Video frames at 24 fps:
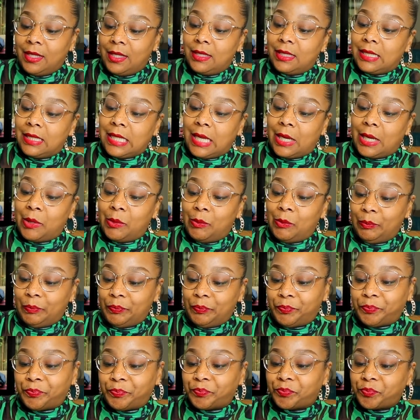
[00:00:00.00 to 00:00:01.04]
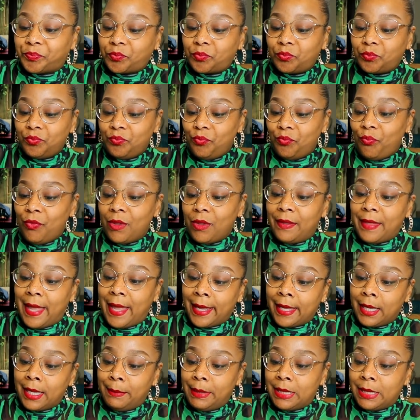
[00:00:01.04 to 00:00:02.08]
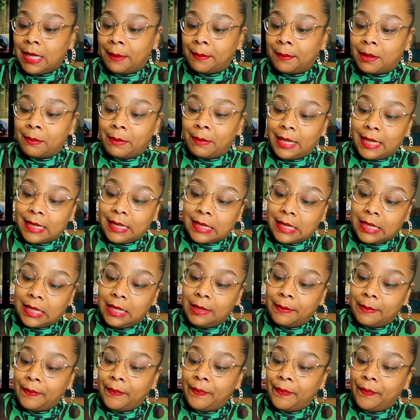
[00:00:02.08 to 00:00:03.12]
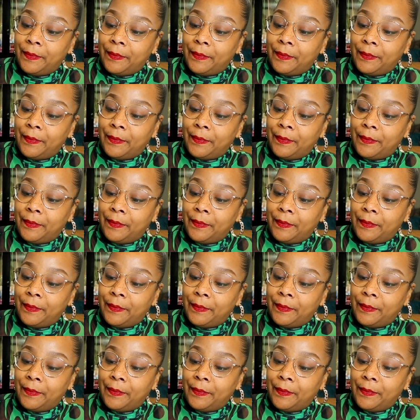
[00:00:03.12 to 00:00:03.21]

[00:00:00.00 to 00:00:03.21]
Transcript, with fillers: so that could be something. But let's see.